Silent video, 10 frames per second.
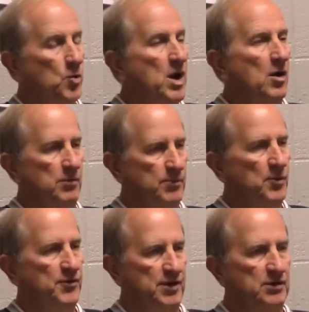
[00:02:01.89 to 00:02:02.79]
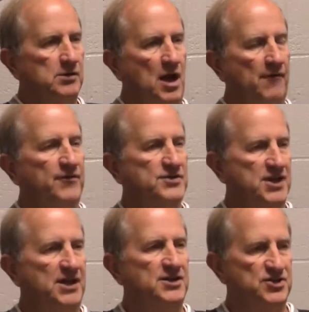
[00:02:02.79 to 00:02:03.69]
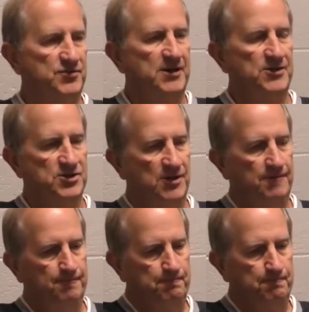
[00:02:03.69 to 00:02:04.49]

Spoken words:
well both in conference and district this year.